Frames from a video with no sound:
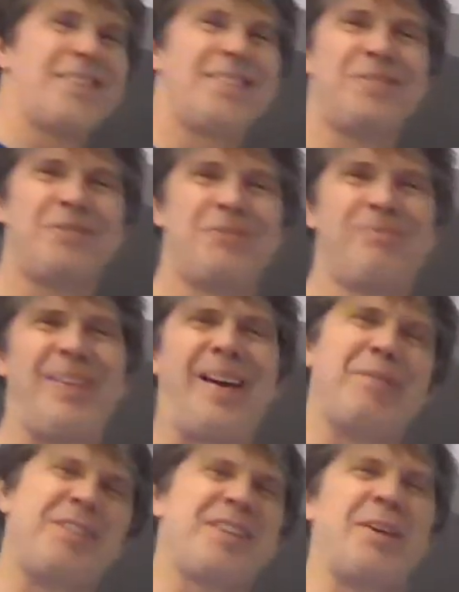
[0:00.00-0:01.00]
sound
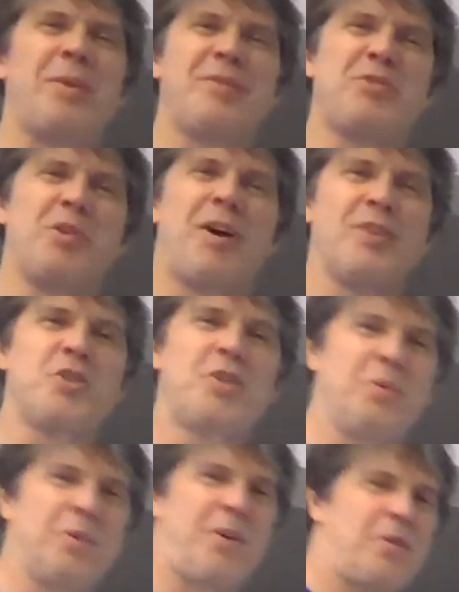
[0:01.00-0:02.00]
waves are longitudinal,